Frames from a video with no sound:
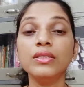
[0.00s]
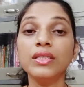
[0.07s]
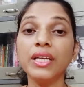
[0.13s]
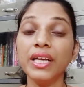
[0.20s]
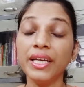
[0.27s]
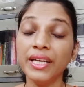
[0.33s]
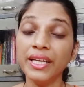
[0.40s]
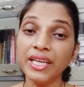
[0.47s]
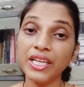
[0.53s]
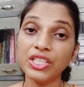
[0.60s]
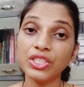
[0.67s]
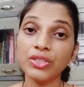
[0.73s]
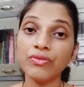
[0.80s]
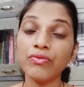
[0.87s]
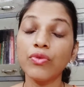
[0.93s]
The
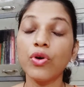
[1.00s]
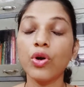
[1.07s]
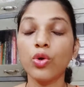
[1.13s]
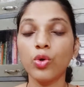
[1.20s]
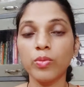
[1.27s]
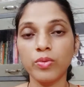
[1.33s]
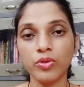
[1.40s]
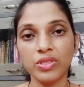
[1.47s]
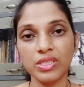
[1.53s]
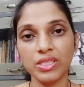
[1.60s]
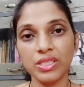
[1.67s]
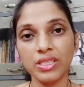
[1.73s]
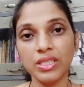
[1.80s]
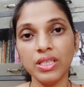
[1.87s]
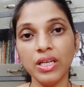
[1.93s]
indication for low
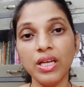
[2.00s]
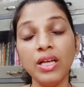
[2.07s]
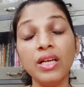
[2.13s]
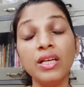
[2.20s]
potency.